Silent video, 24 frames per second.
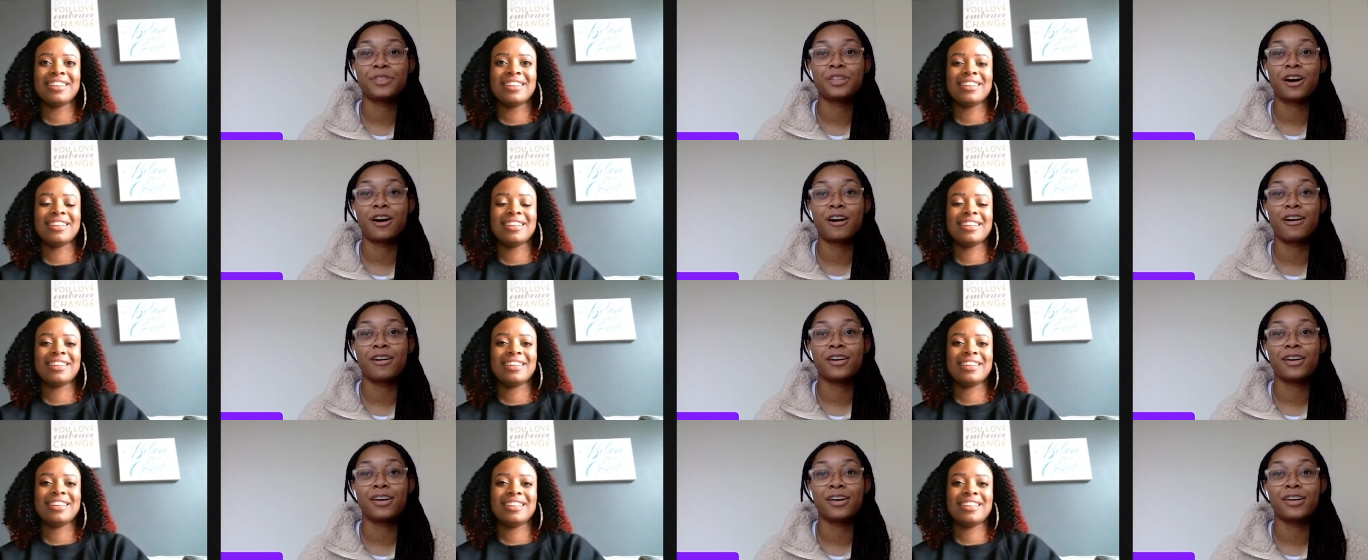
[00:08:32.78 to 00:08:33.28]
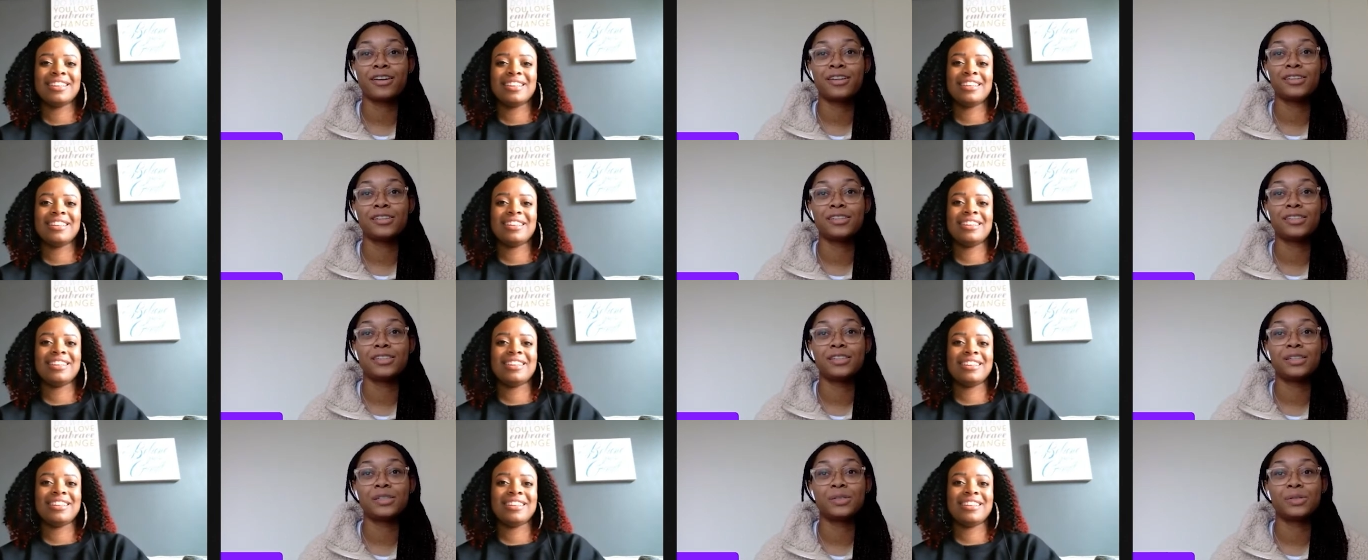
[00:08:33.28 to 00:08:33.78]
Speaker 1: from
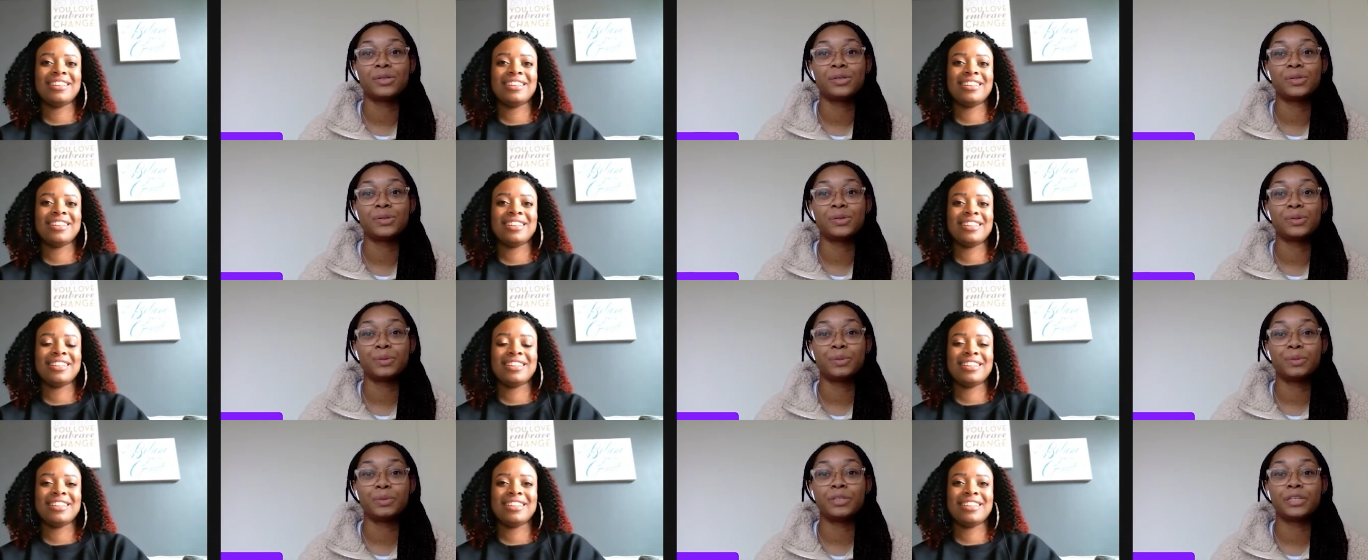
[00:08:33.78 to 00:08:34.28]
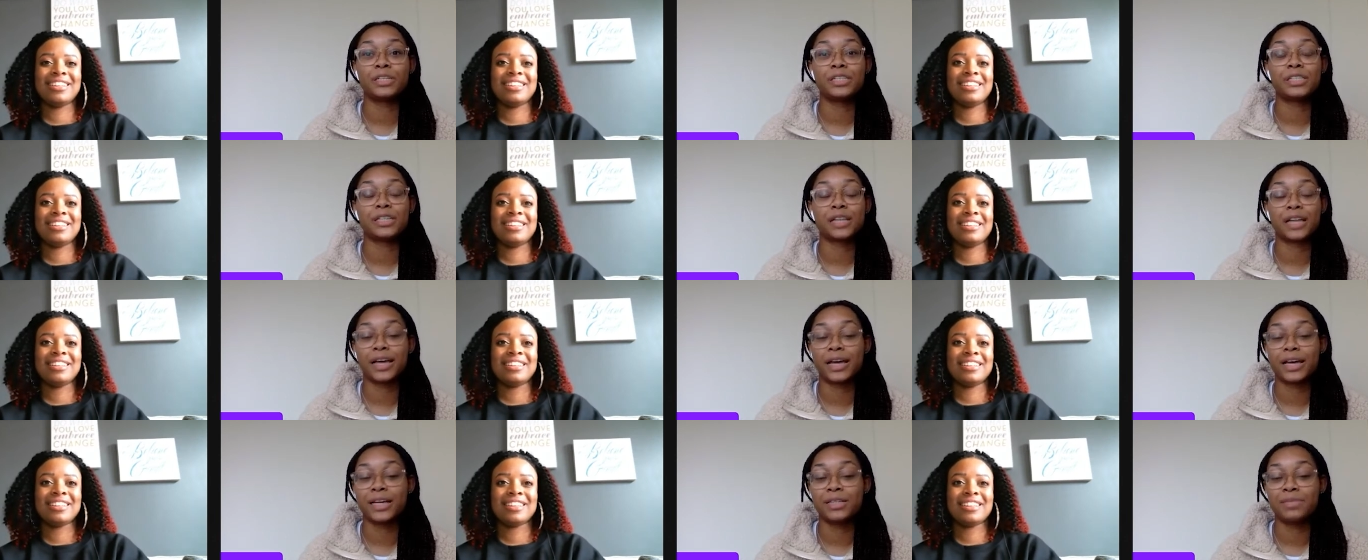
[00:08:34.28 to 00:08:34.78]
talking to just
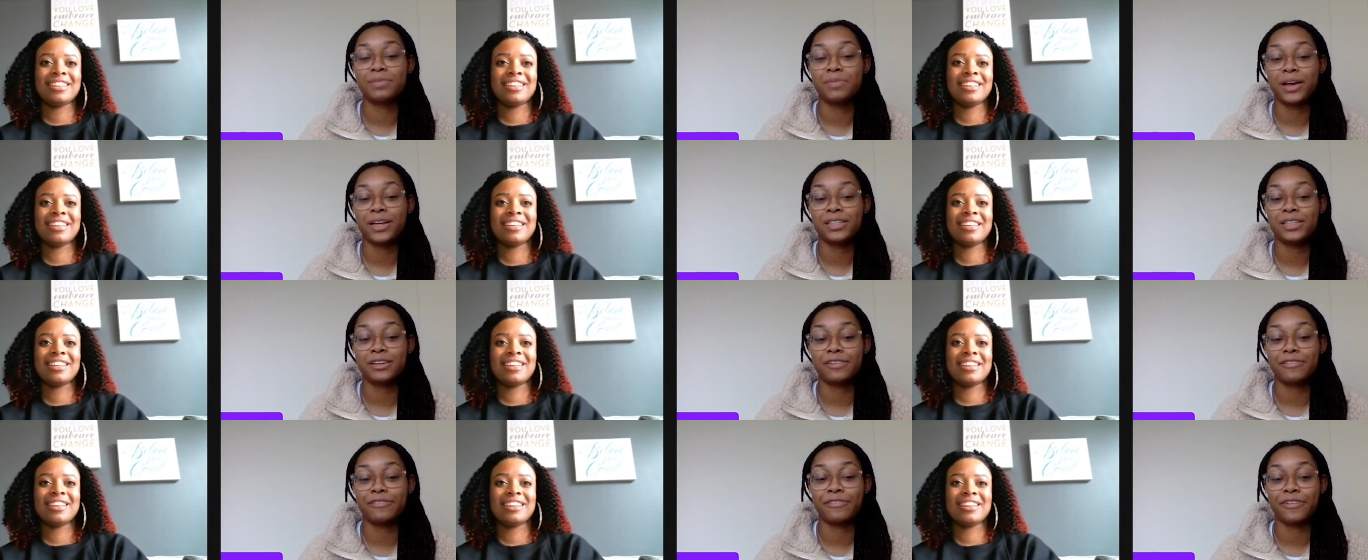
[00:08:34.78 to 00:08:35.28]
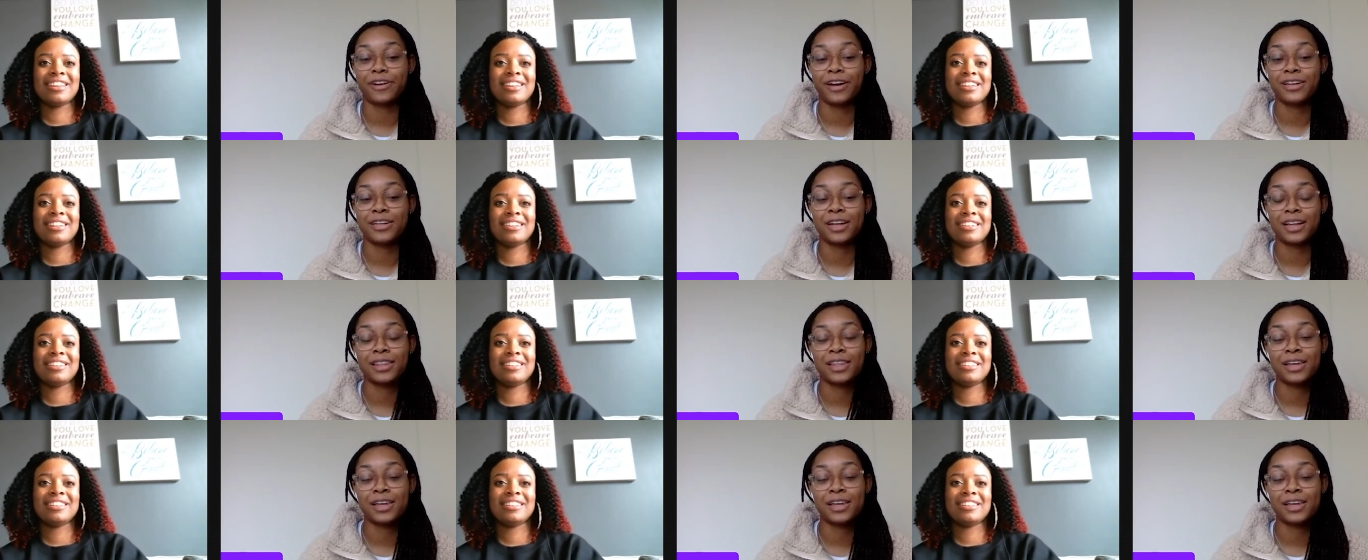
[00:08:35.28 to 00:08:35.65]
classmates and friends,